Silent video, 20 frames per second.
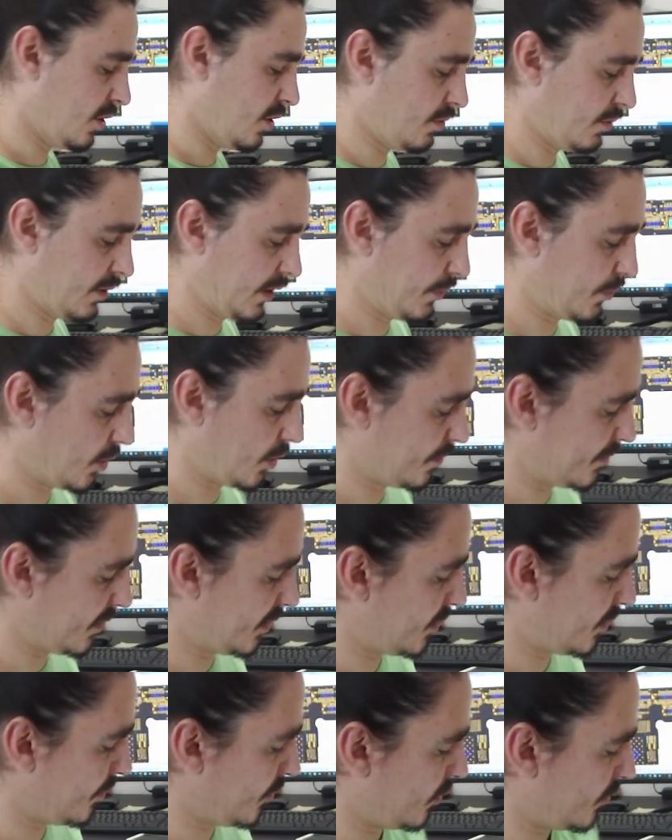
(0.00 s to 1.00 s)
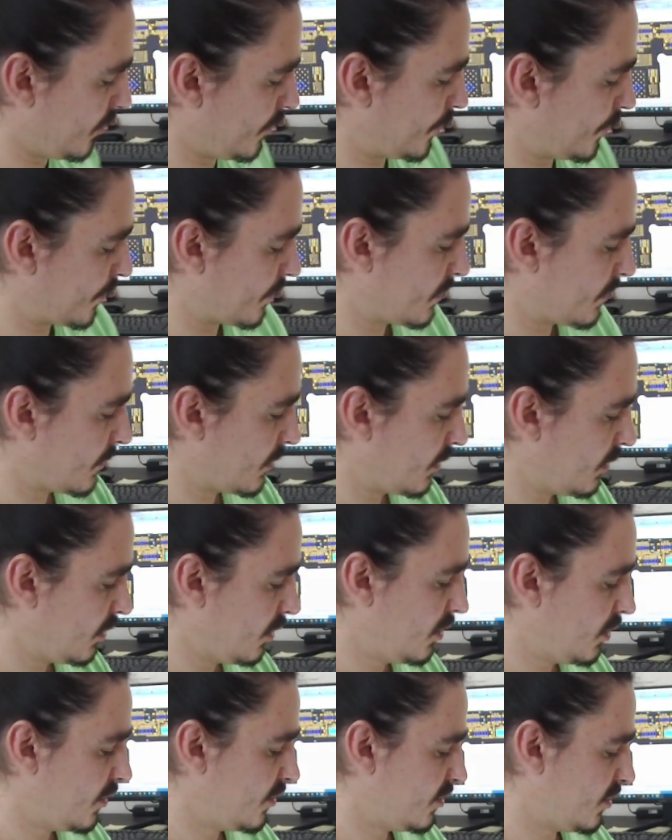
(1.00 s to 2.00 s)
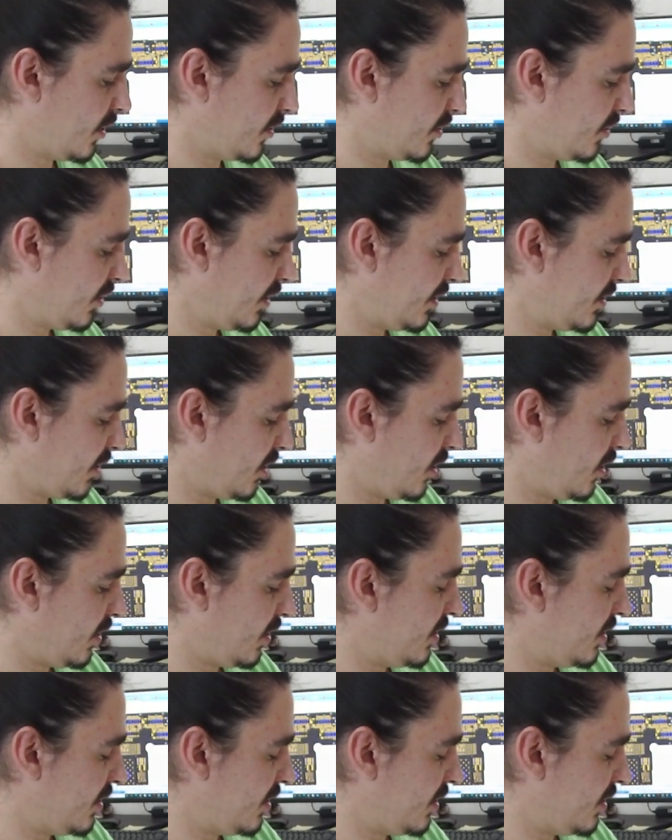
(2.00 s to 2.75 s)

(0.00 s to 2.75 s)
when I prompt it to boot. So I'll turn this on. The